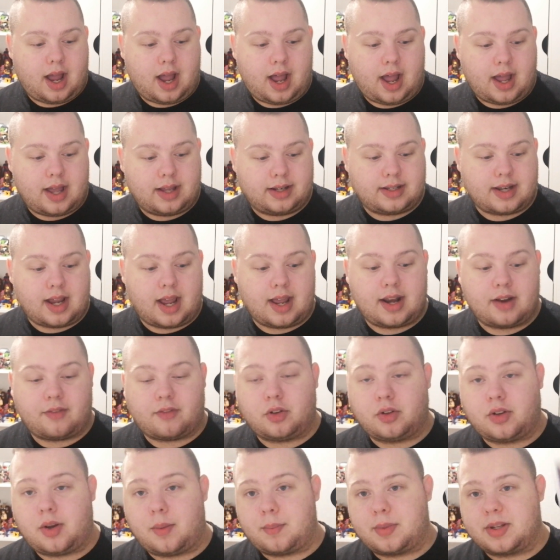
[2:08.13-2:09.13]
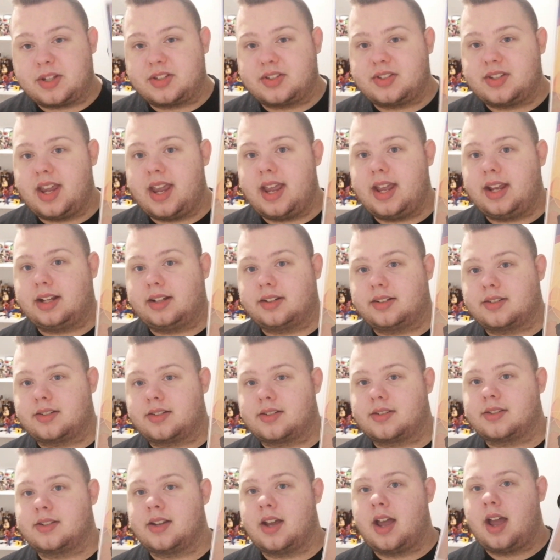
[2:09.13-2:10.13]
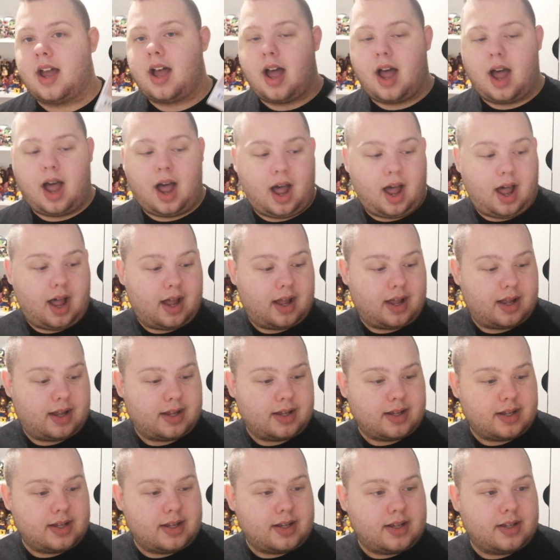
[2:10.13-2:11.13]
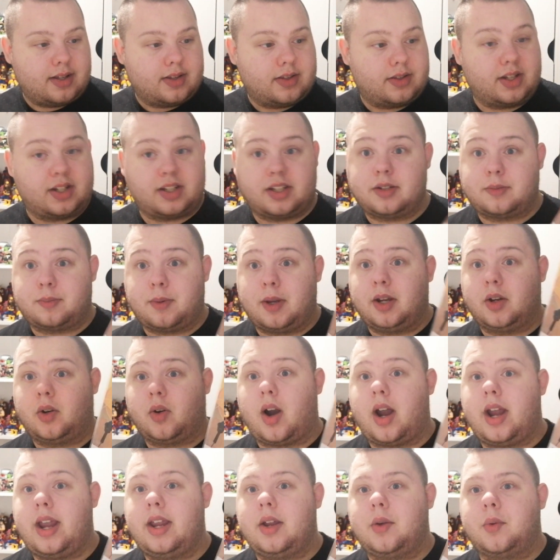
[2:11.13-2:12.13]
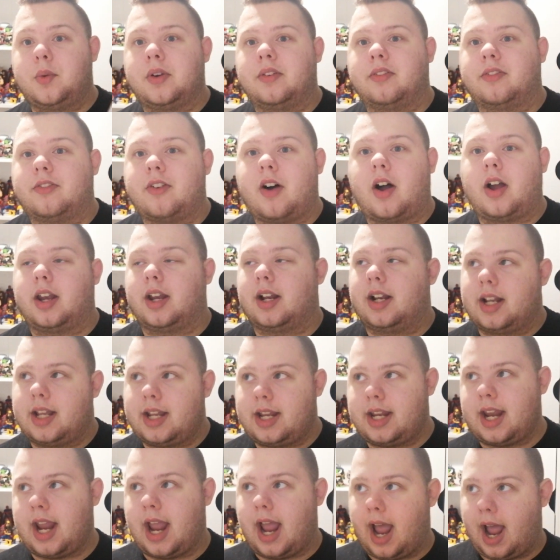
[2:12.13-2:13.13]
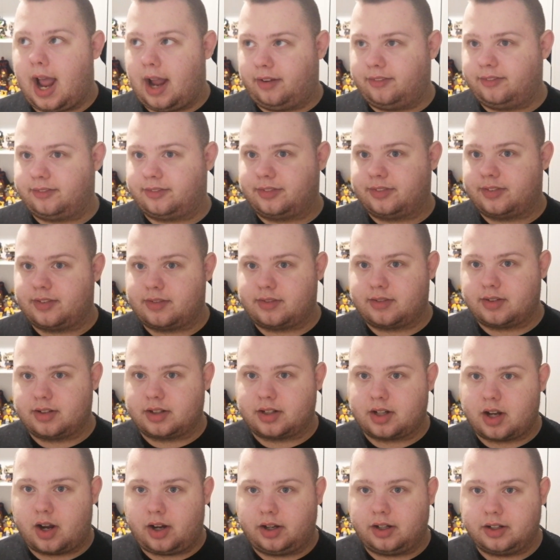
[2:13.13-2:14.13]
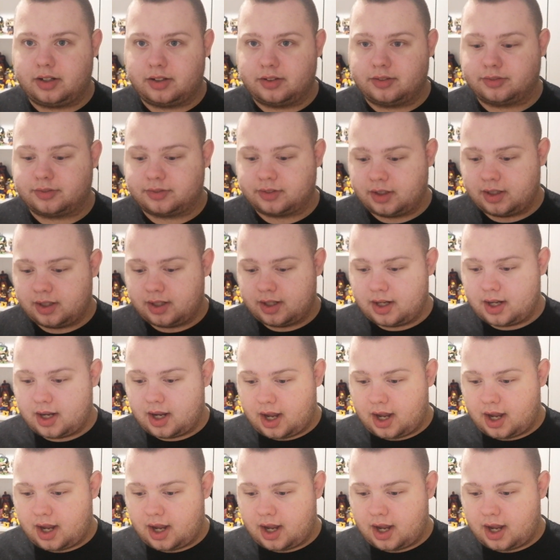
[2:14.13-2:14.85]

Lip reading: Daredevil number 6. This has been great. We finally have the kind of